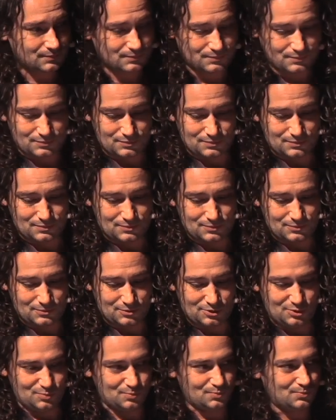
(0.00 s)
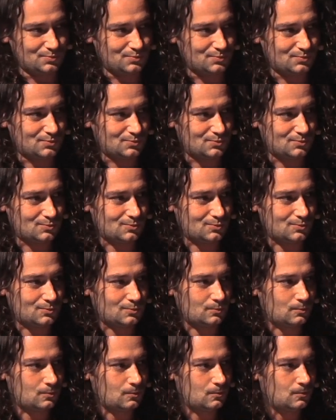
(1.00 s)
years.
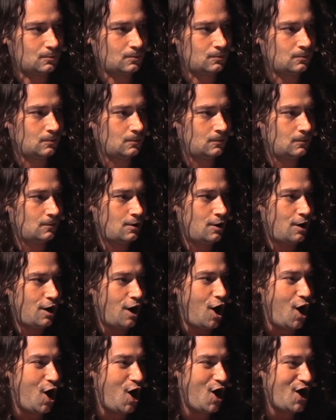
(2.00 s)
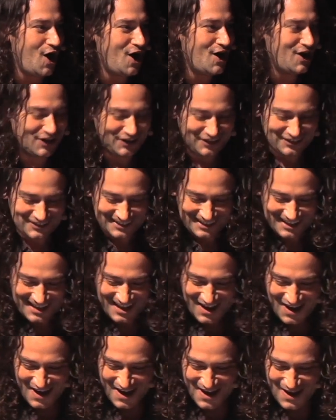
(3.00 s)
Eduardo? Are, are you Eduardo? So many other
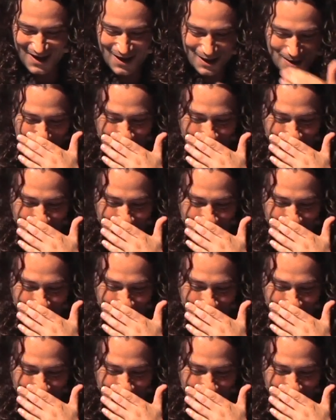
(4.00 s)
songs, uh,